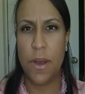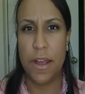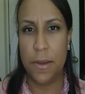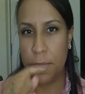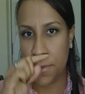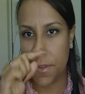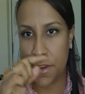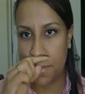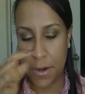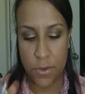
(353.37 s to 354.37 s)
Wow, I almost
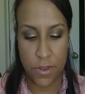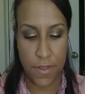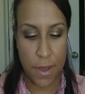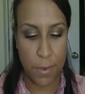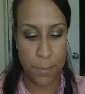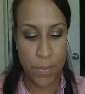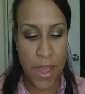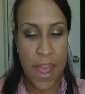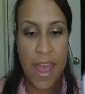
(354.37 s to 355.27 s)
touched my nose on that one.